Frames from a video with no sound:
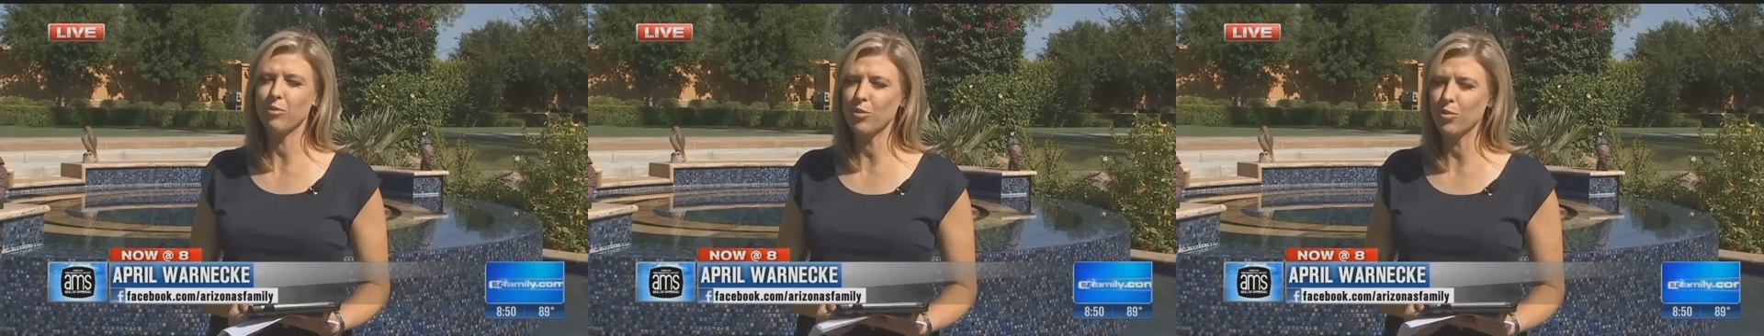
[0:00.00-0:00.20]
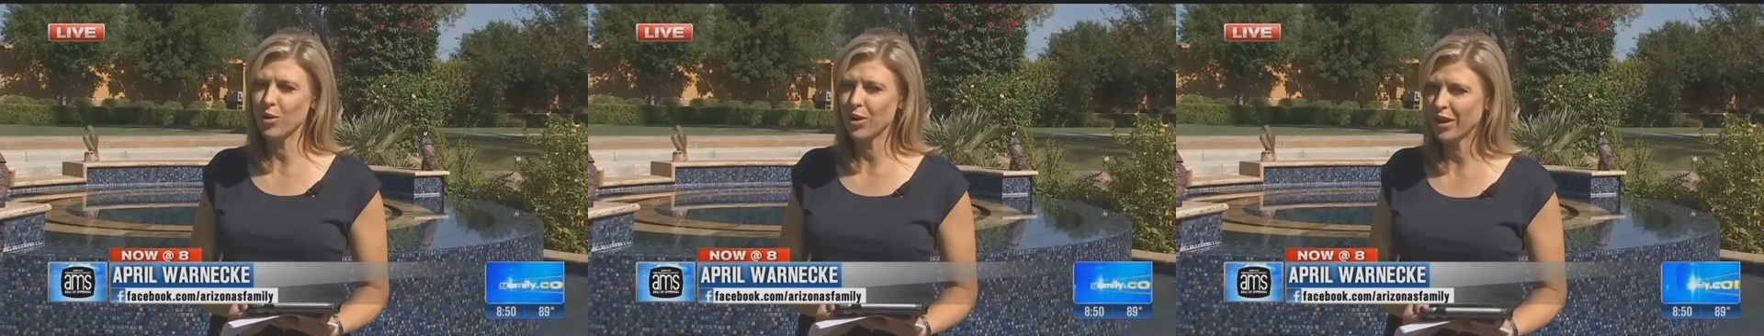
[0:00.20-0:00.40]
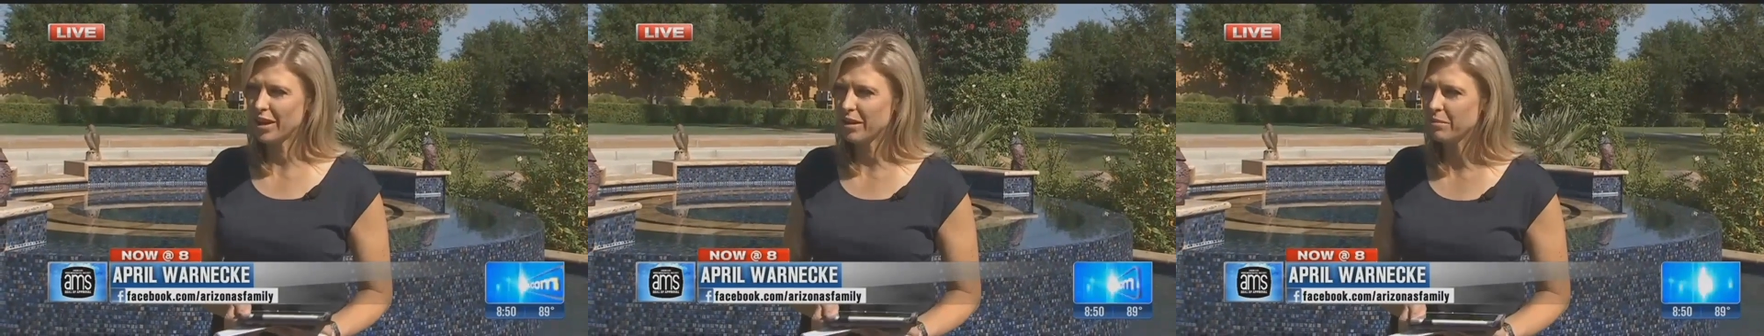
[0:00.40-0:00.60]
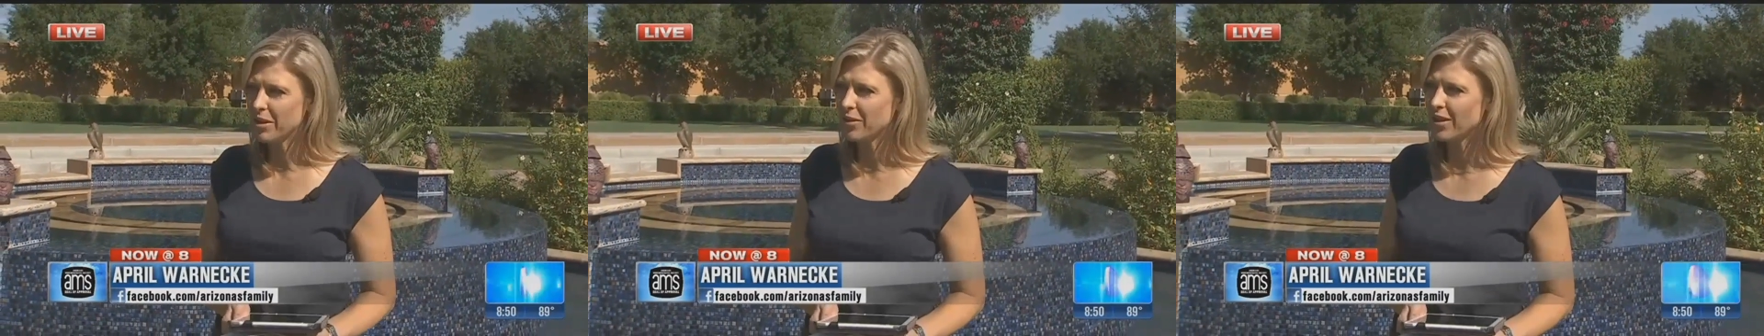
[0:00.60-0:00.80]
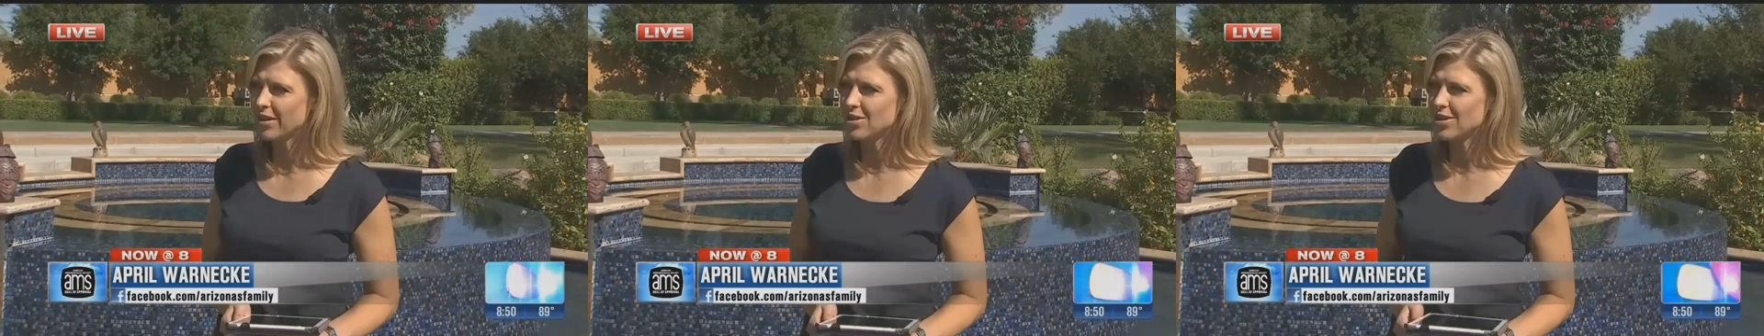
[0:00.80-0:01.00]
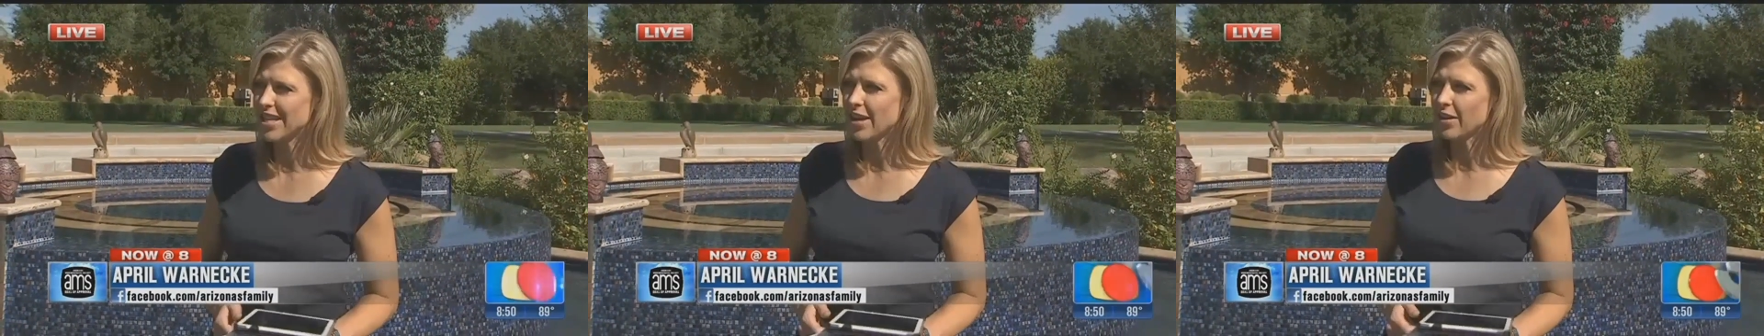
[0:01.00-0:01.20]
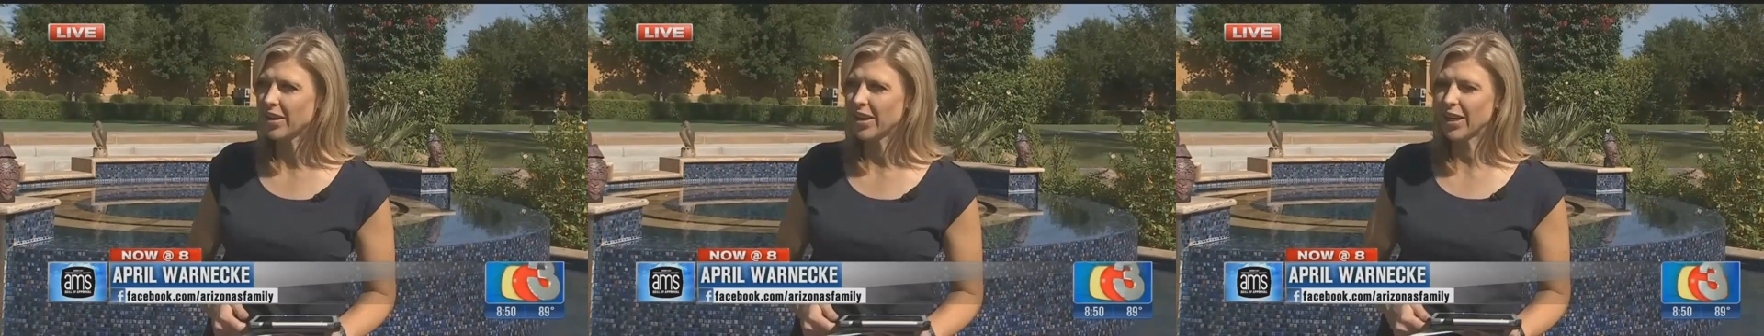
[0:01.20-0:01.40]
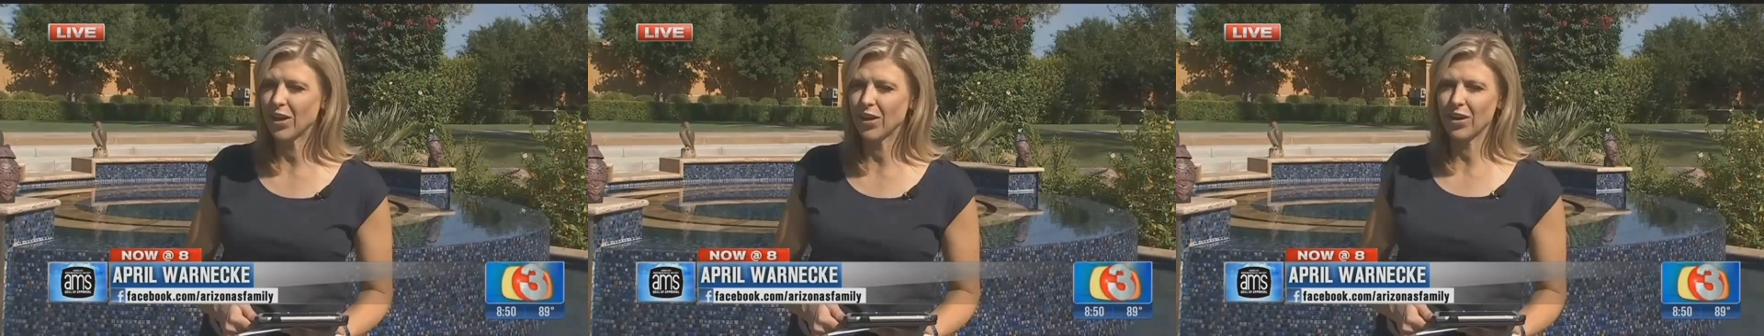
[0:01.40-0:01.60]
April Warnicki, meteorologist
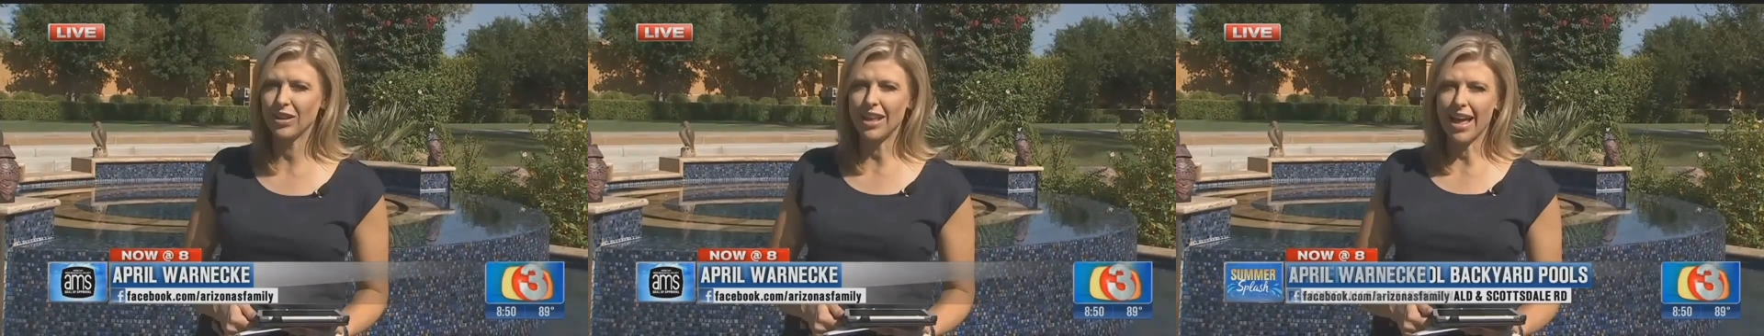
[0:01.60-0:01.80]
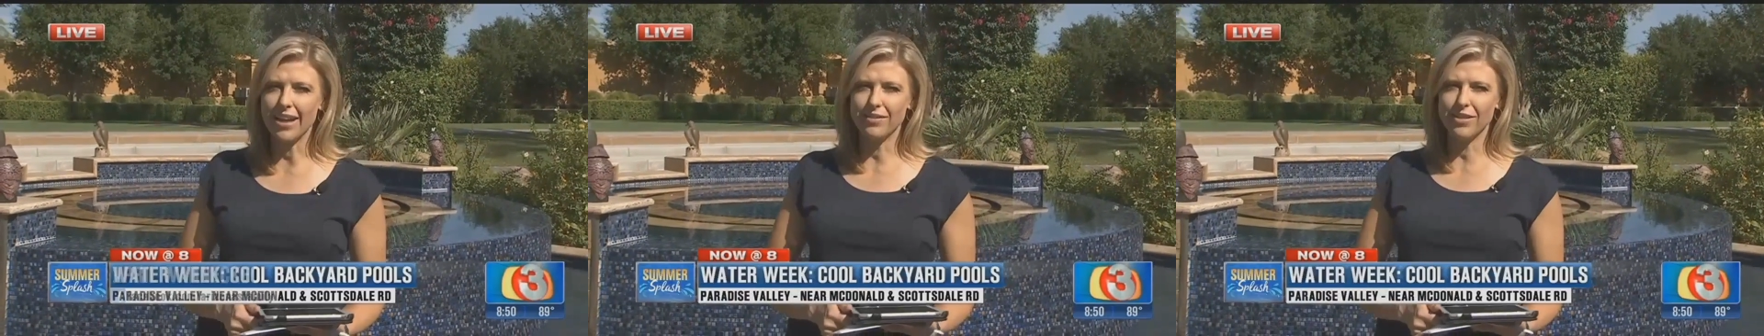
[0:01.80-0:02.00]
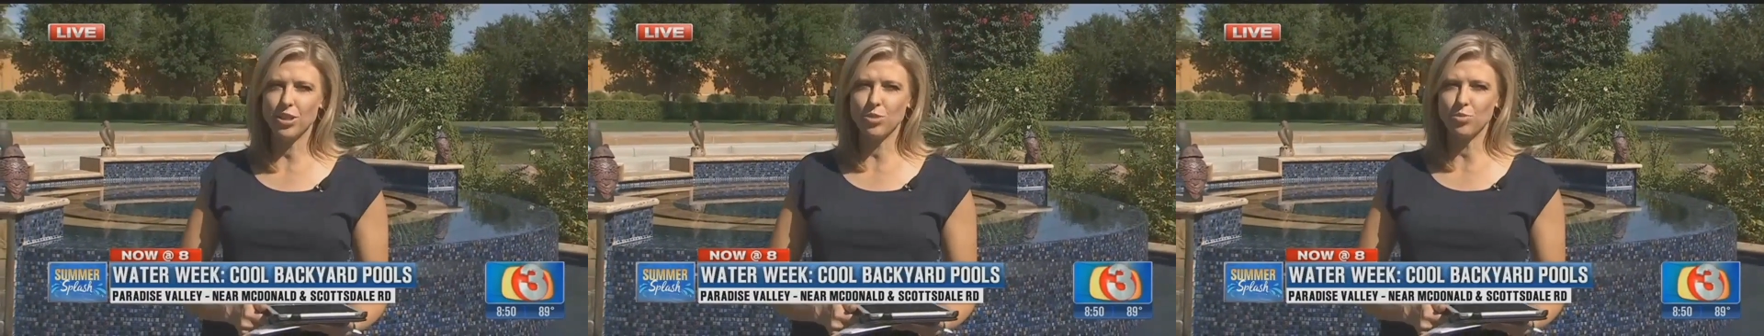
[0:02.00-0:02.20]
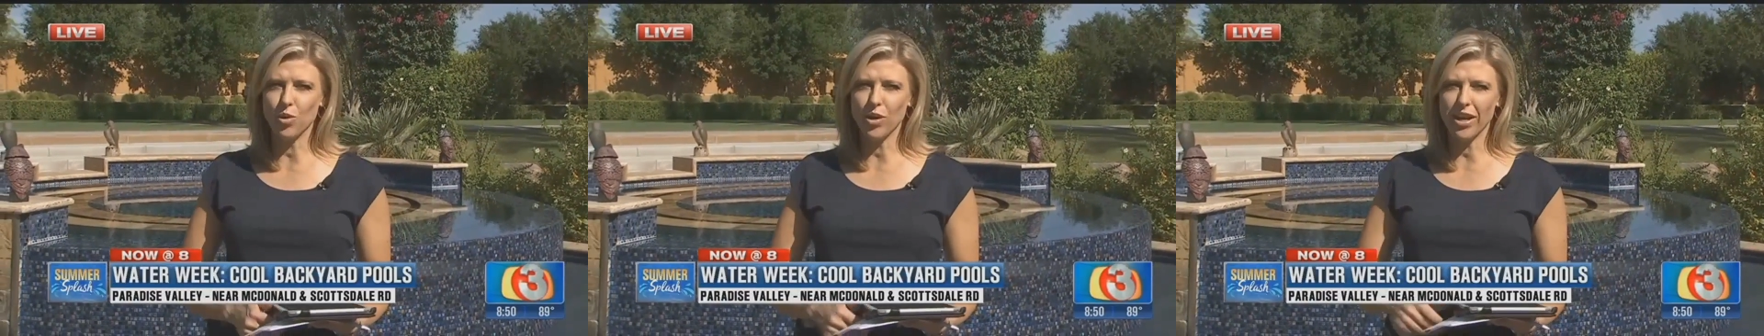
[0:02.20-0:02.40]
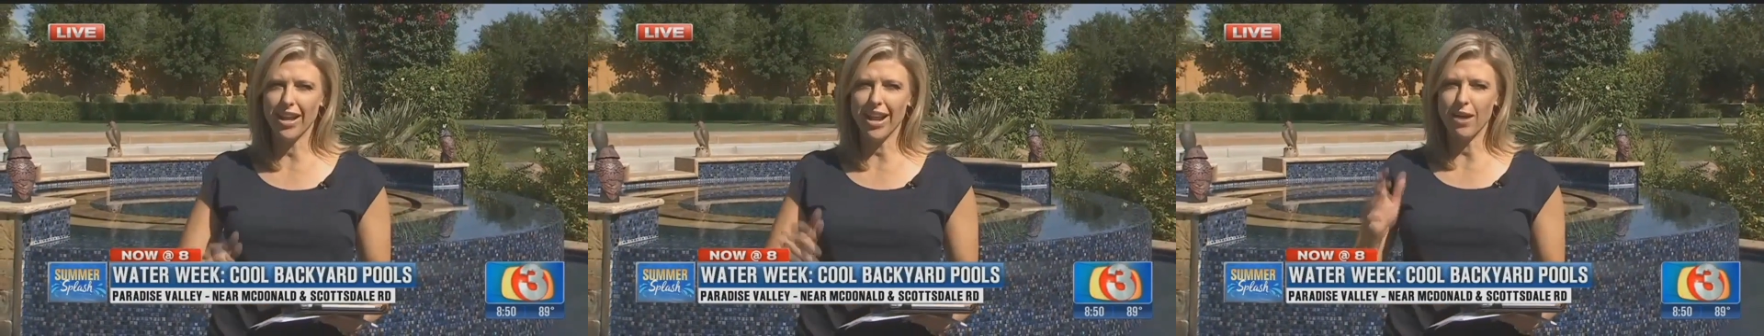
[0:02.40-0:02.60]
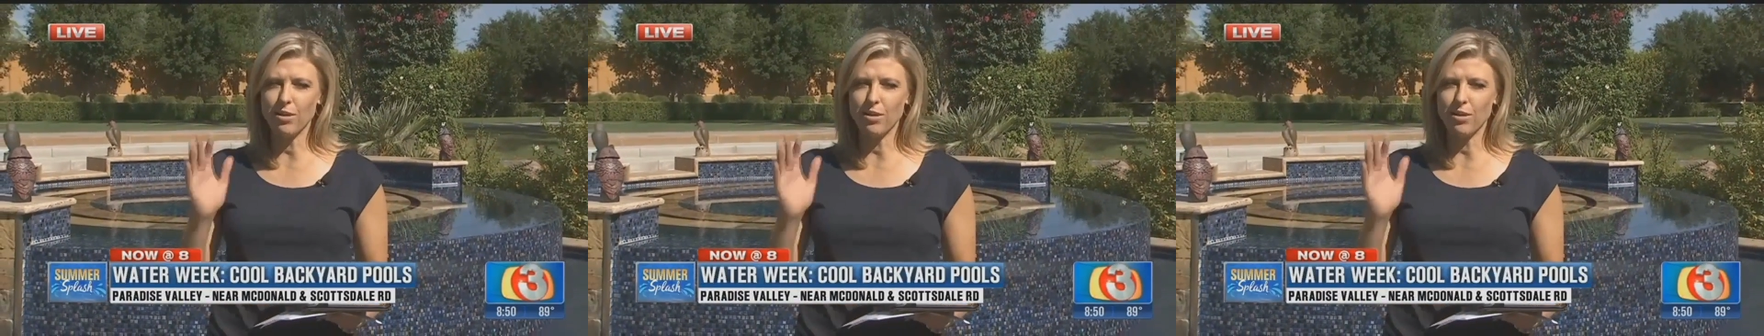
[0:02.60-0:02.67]
out here live this morning,